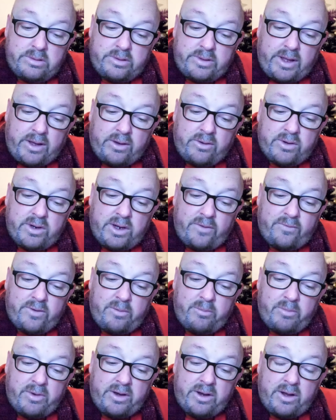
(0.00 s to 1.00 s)
thank God I
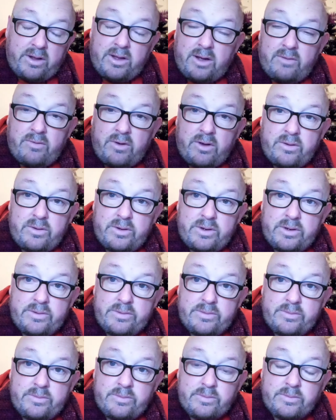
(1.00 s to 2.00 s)
haven't been down that road.
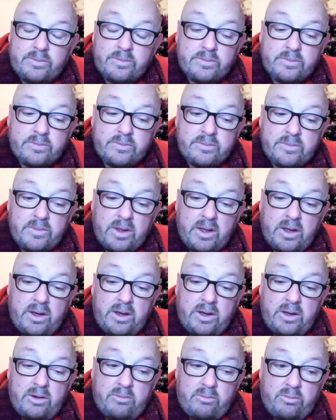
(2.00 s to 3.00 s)

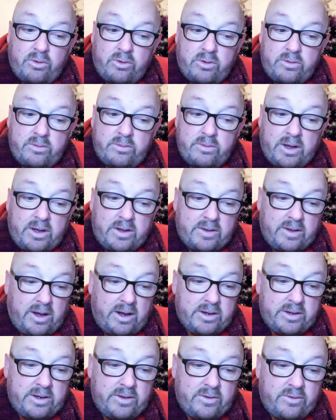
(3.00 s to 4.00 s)
But
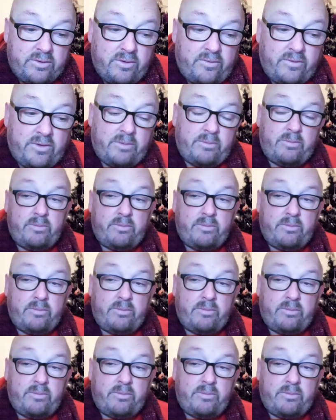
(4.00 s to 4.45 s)
anxiety and stuff,